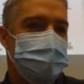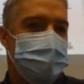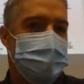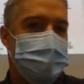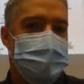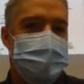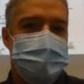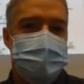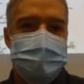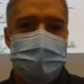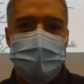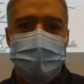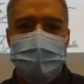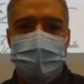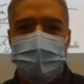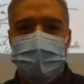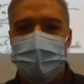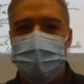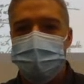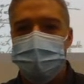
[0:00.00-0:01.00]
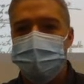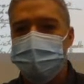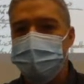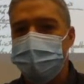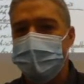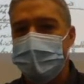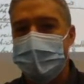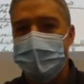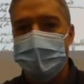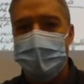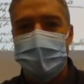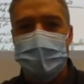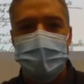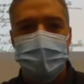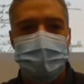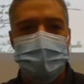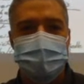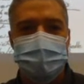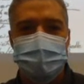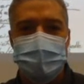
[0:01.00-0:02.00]

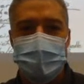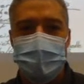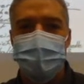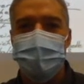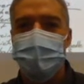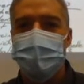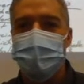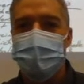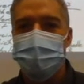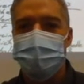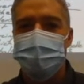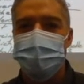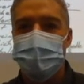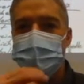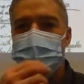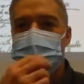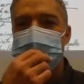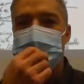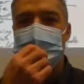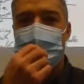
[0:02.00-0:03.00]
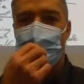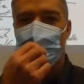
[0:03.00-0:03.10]
1997 or so,